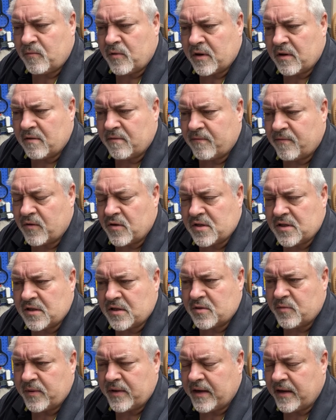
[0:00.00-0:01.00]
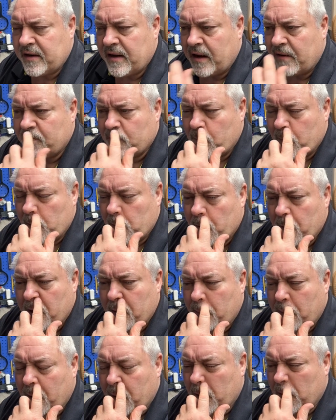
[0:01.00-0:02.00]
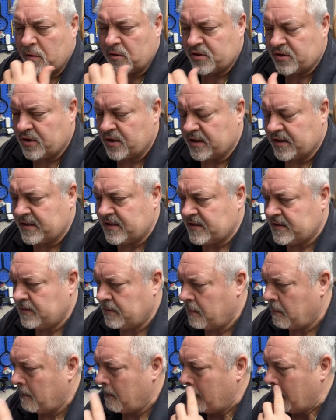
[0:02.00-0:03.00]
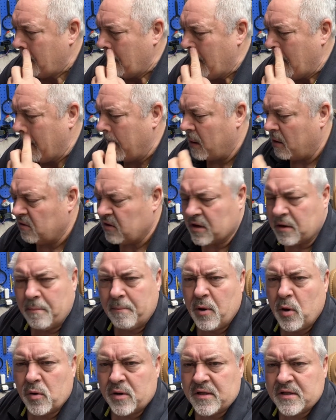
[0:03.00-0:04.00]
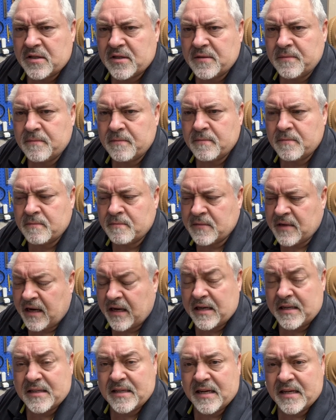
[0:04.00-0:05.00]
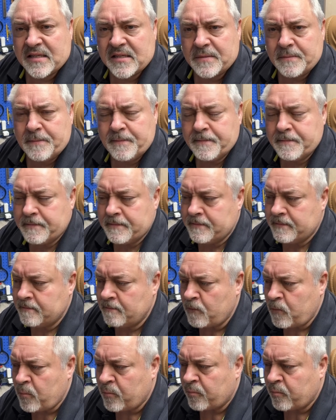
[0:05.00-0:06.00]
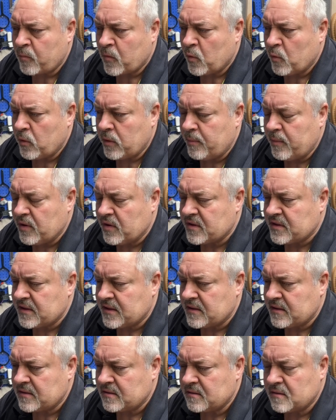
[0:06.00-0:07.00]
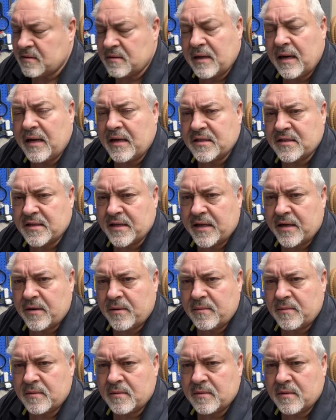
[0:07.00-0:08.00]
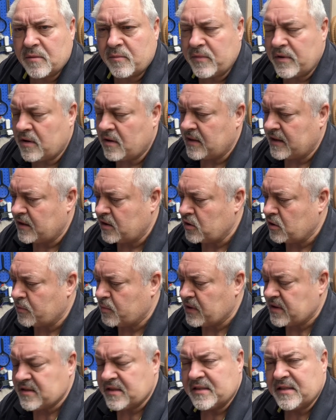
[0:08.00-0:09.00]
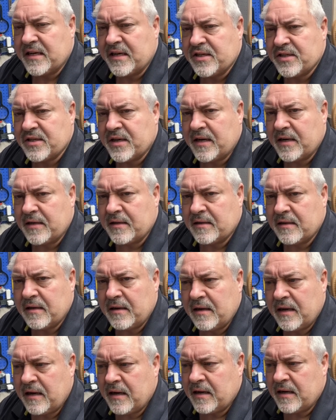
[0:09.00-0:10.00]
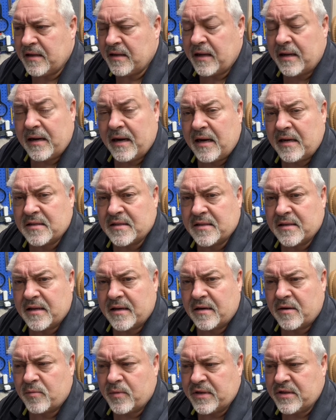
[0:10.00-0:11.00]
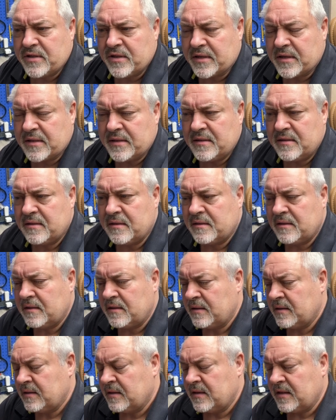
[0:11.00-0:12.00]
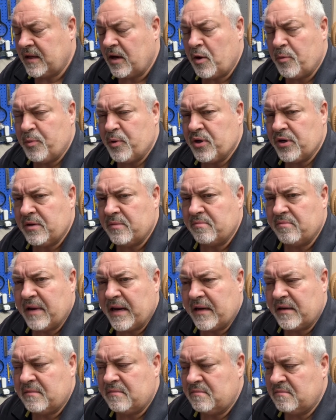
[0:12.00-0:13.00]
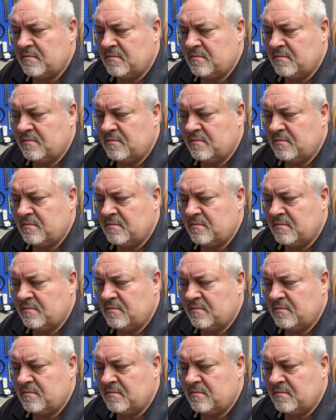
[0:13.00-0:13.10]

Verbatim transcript: one of the first things we did after we learned about all the circuits, all the components, how to test them, we built a oscillator and we all had to do a presentation on it. And that oscillator, we took the output and made